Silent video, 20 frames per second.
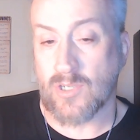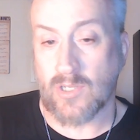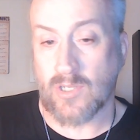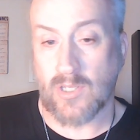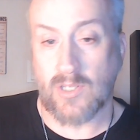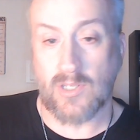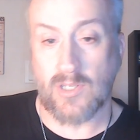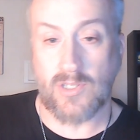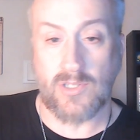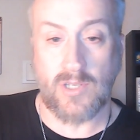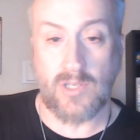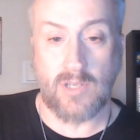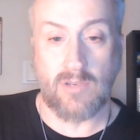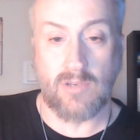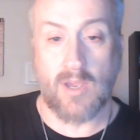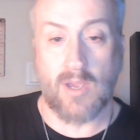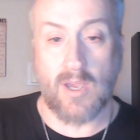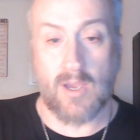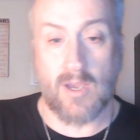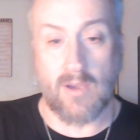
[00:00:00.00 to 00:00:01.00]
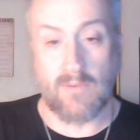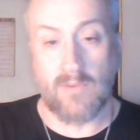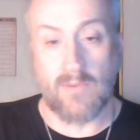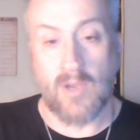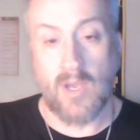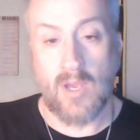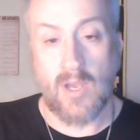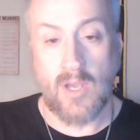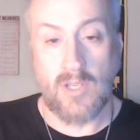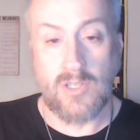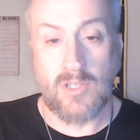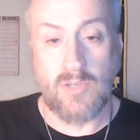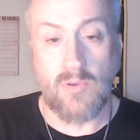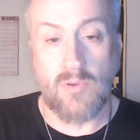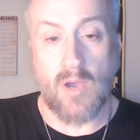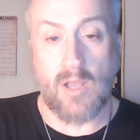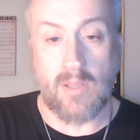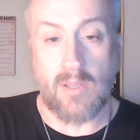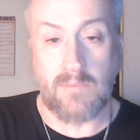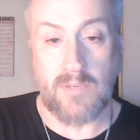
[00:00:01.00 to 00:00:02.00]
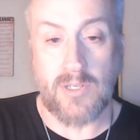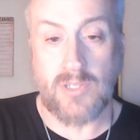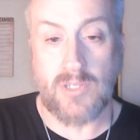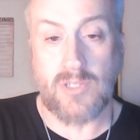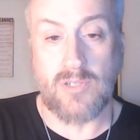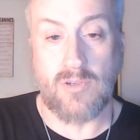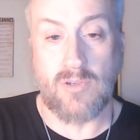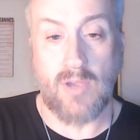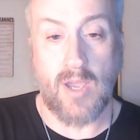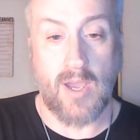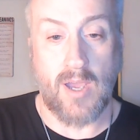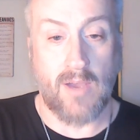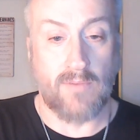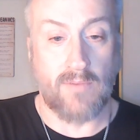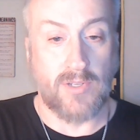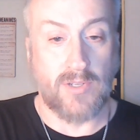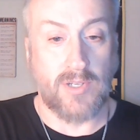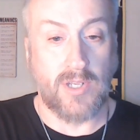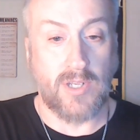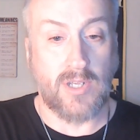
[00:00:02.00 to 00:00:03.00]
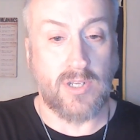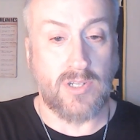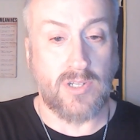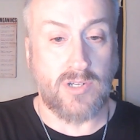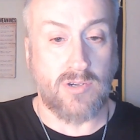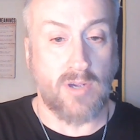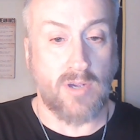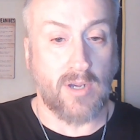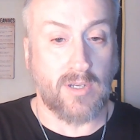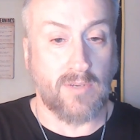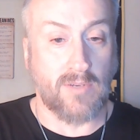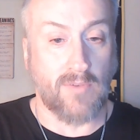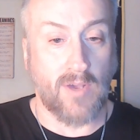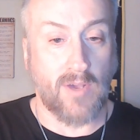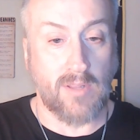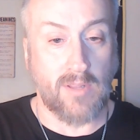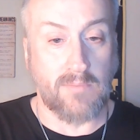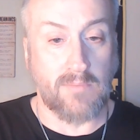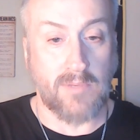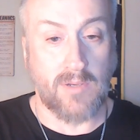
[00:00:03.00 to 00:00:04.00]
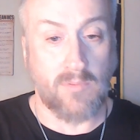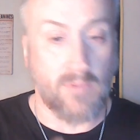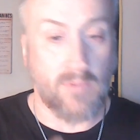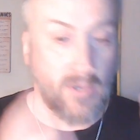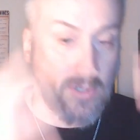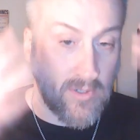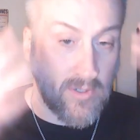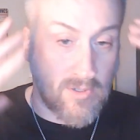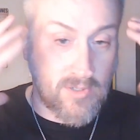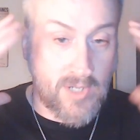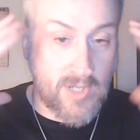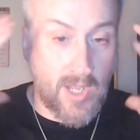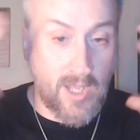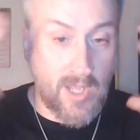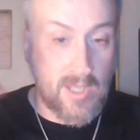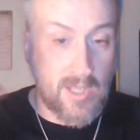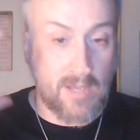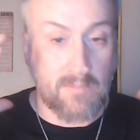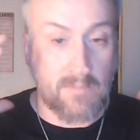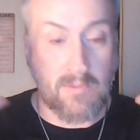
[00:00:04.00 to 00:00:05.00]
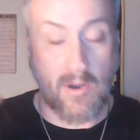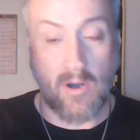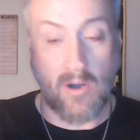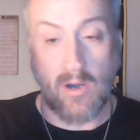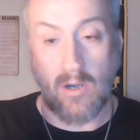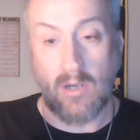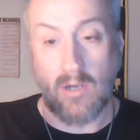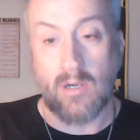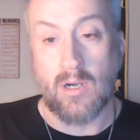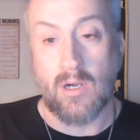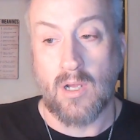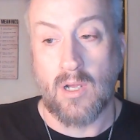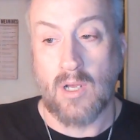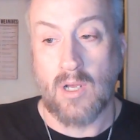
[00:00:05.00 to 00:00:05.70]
is that you have two elements. You have the deconstructive element where you're taking apart